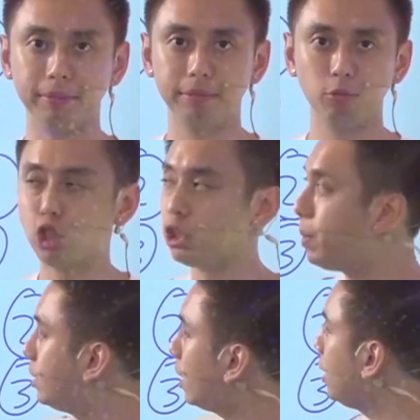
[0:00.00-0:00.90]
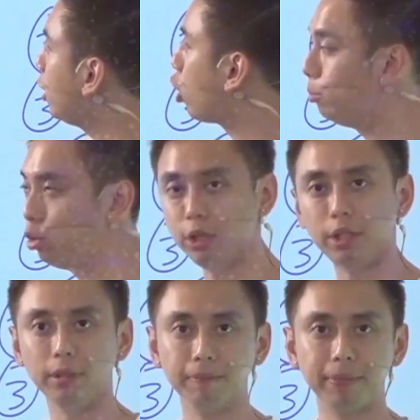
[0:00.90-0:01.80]
which is basically the
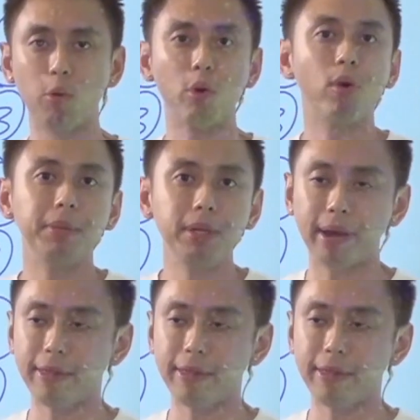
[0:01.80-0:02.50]
community. Now, what do I mean by